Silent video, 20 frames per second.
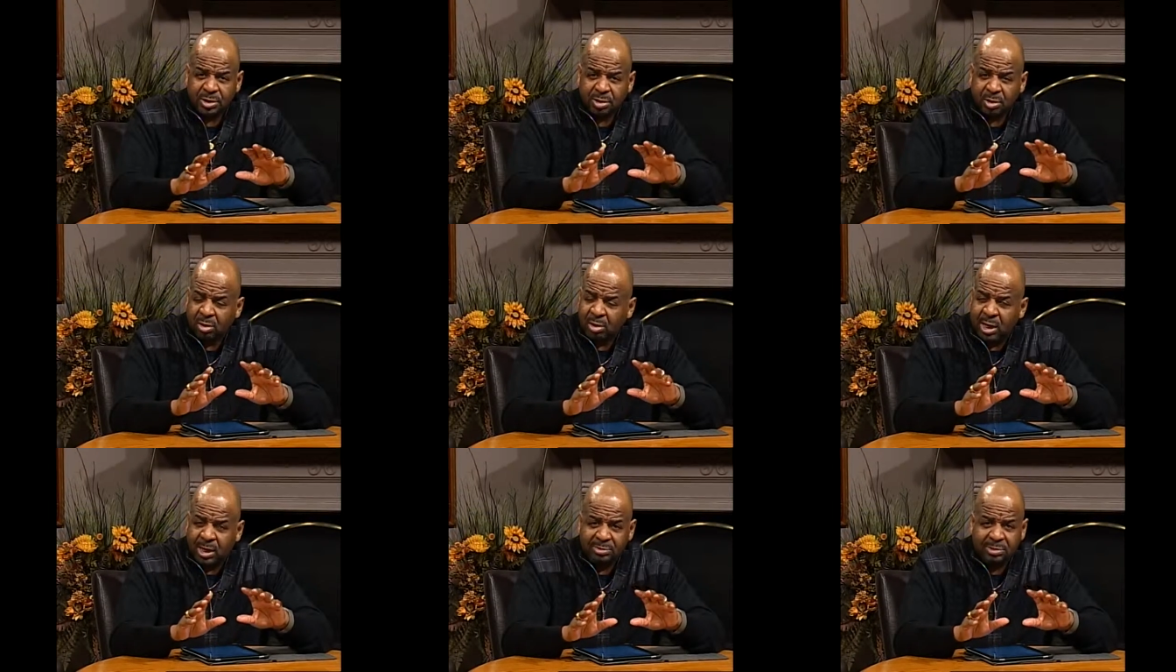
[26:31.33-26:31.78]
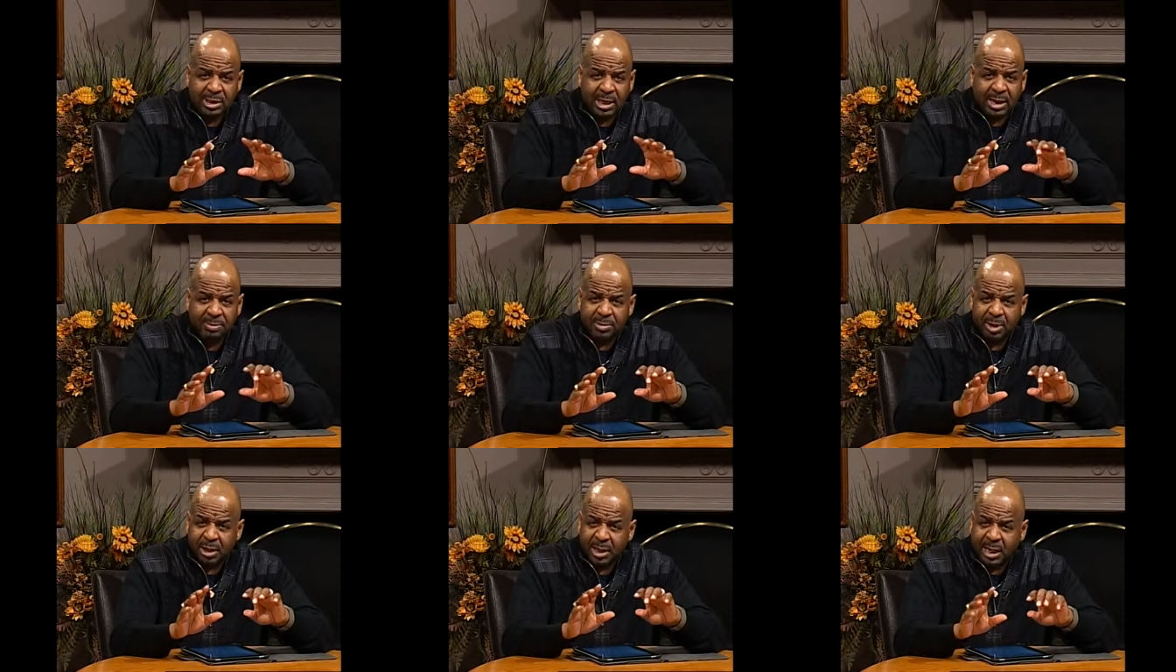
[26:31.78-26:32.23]
You yeah. don't have
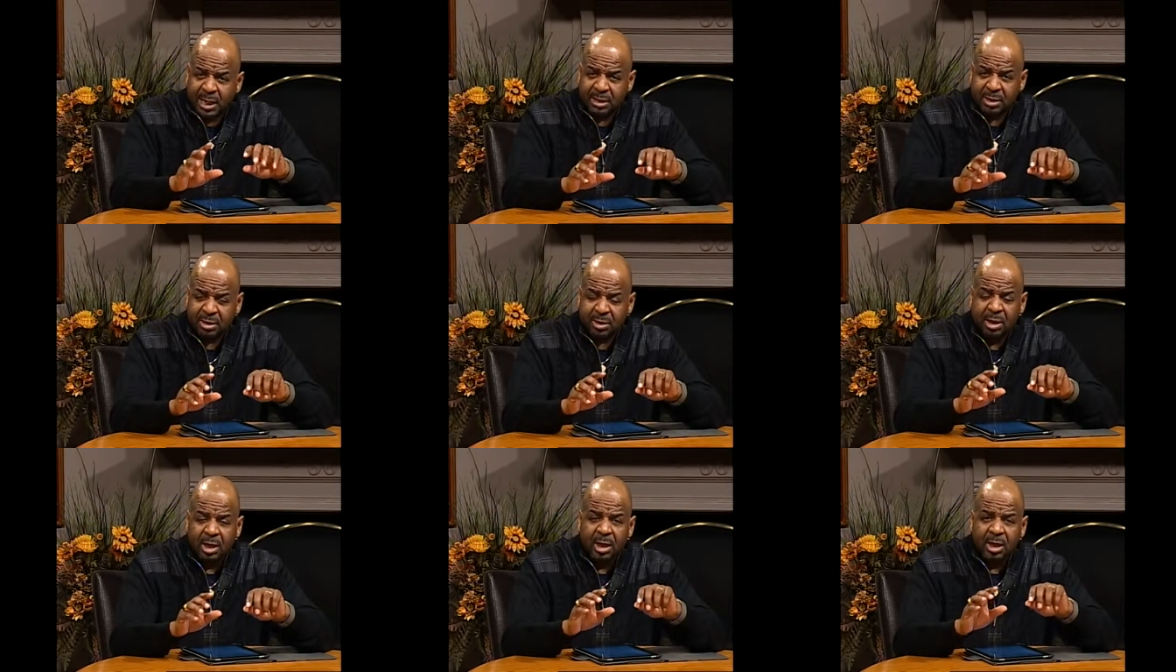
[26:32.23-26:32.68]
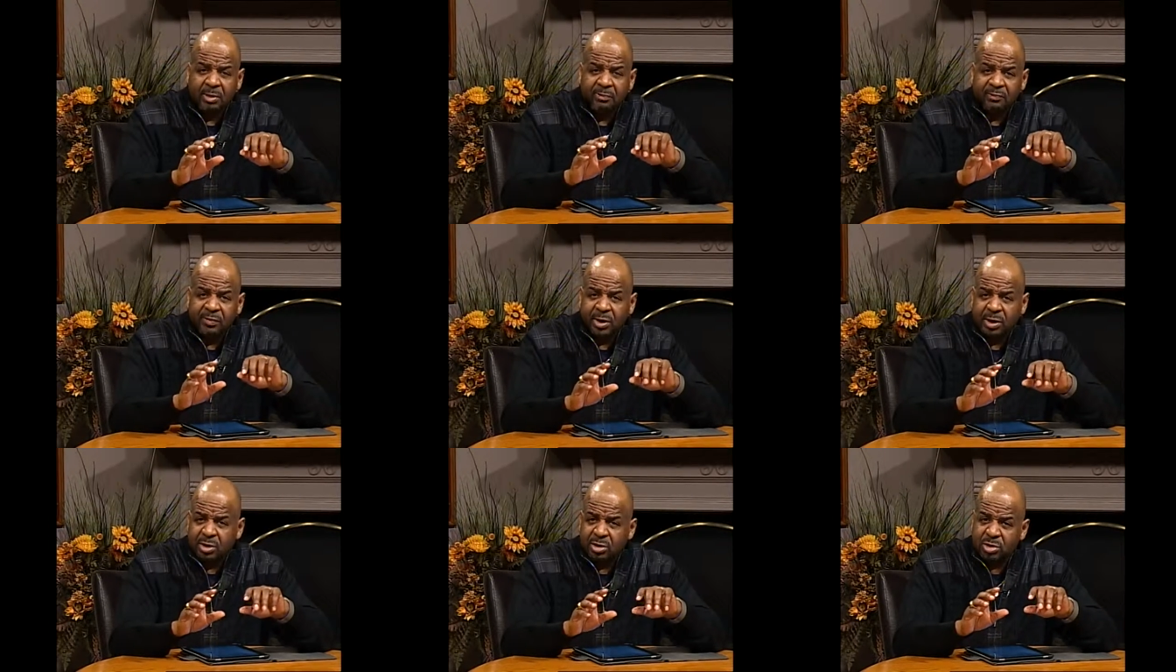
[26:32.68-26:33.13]
time tonight to
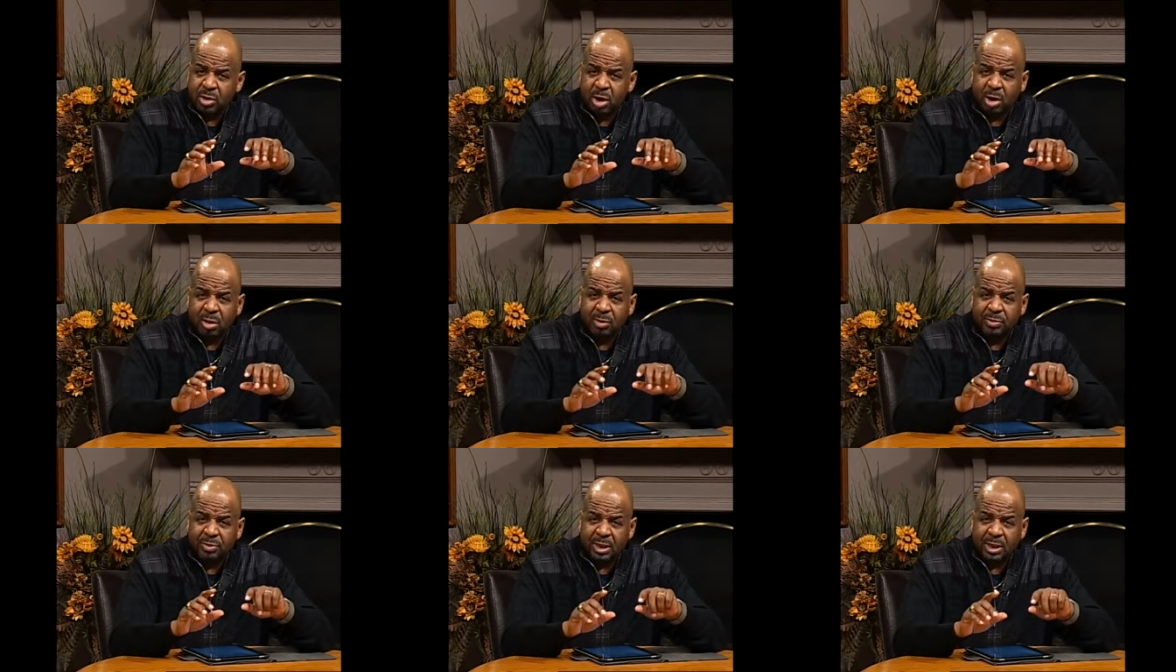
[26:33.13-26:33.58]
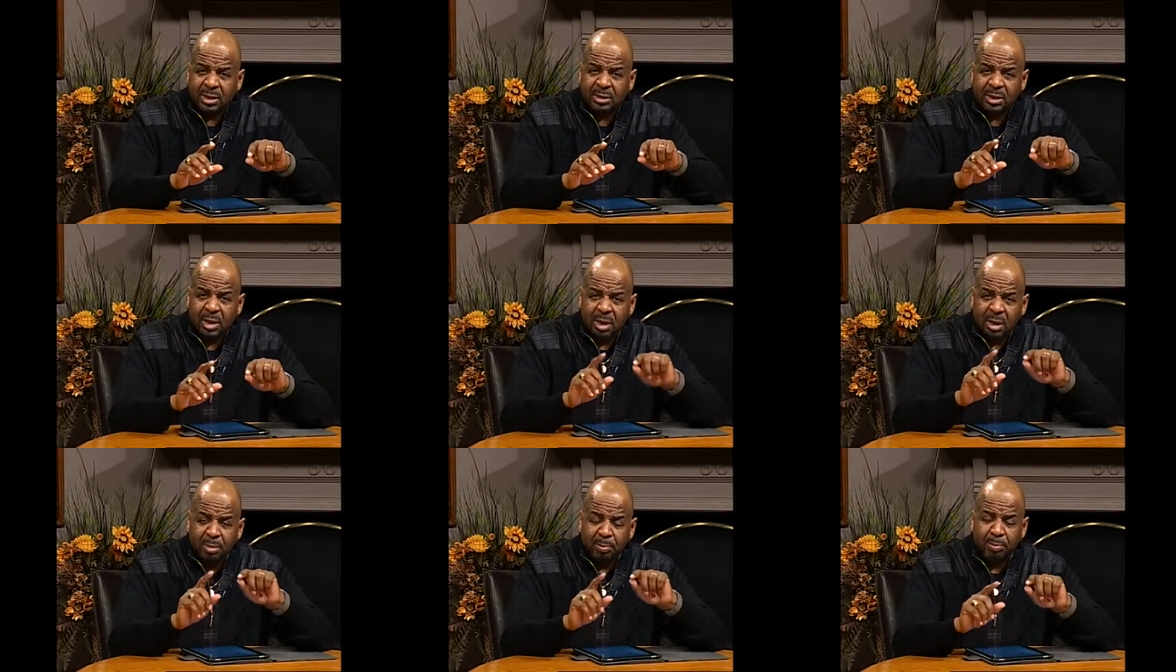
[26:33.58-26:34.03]
finish all of this,
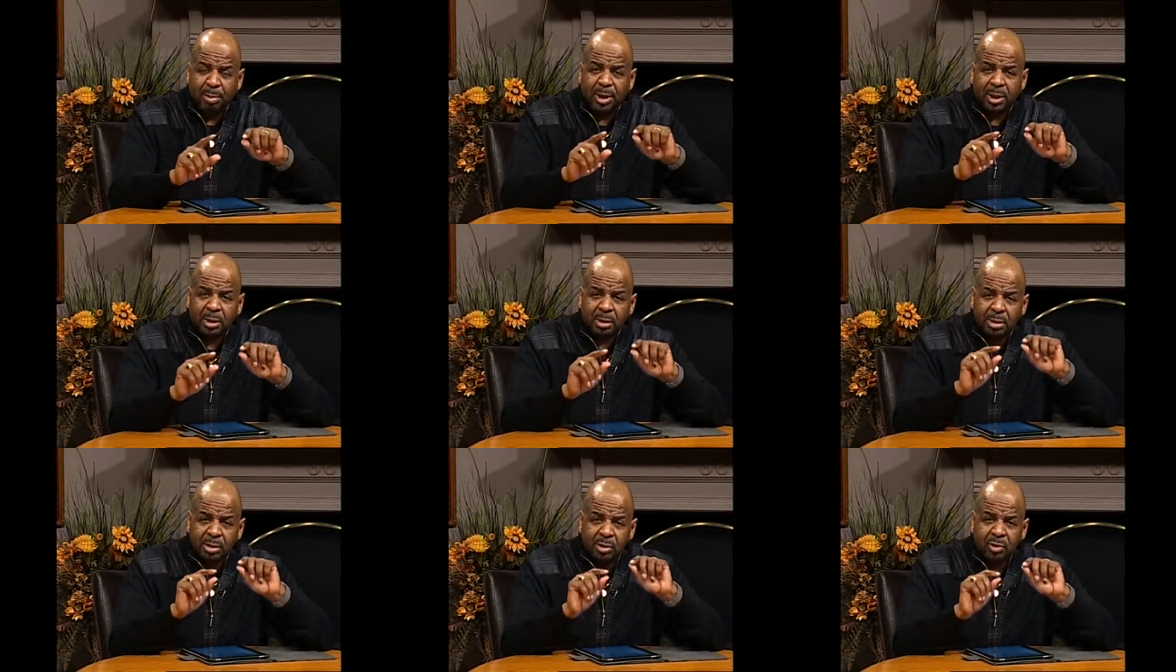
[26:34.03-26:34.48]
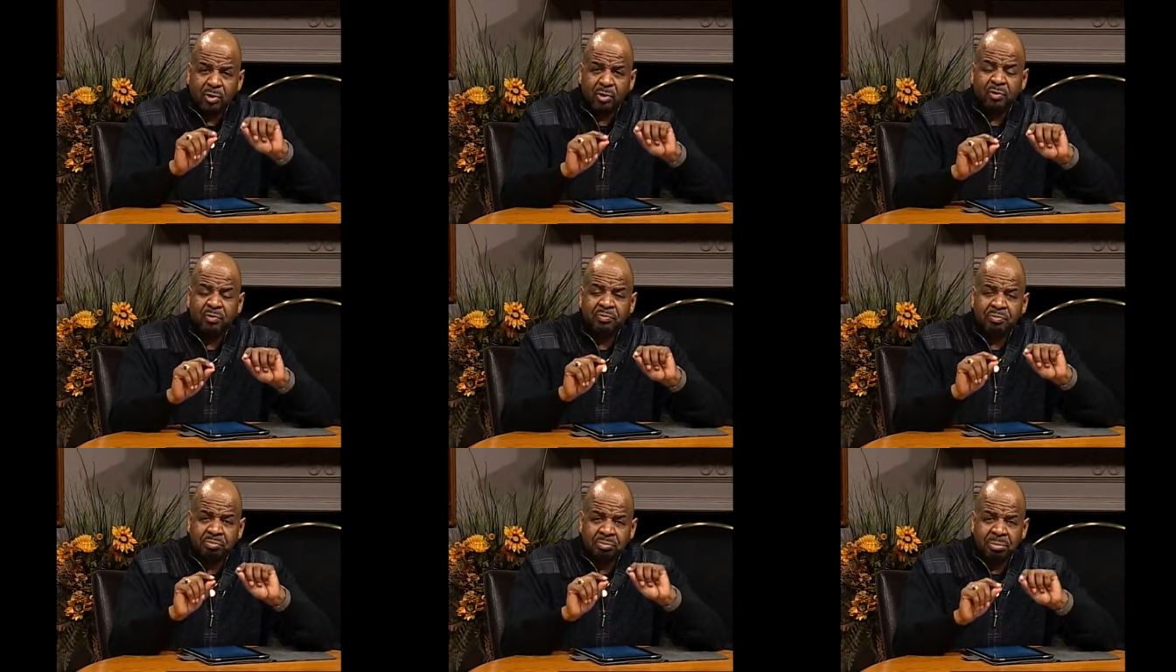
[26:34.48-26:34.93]
but
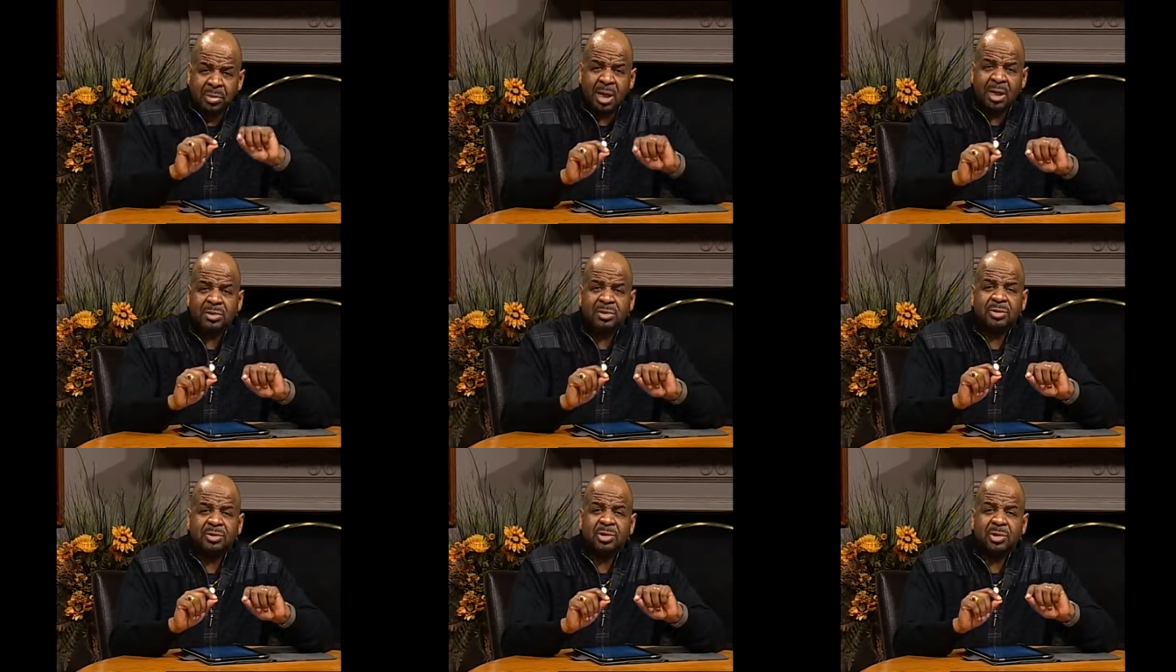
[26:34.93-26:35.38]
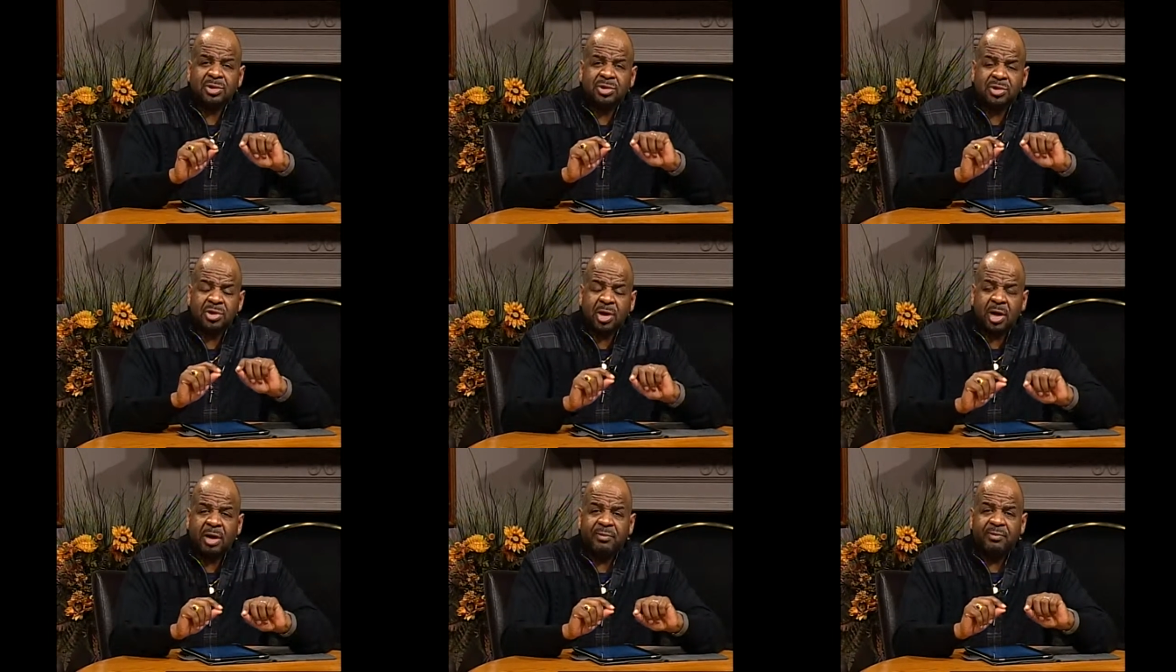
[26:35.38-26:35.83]
you must
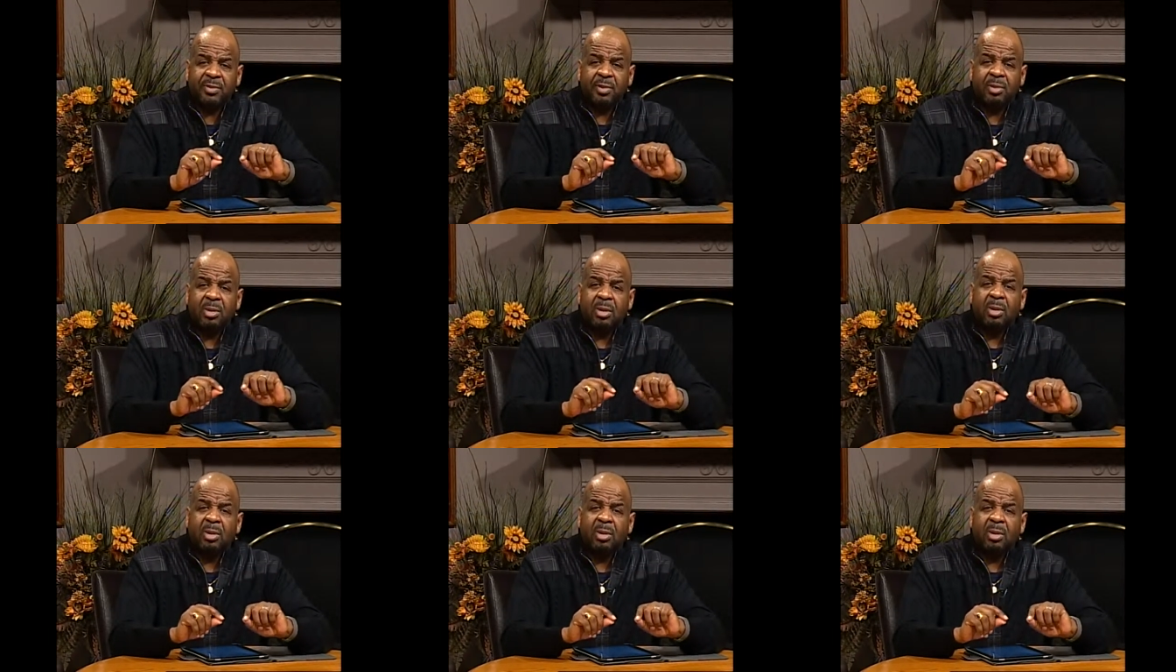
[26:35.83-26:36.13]
discover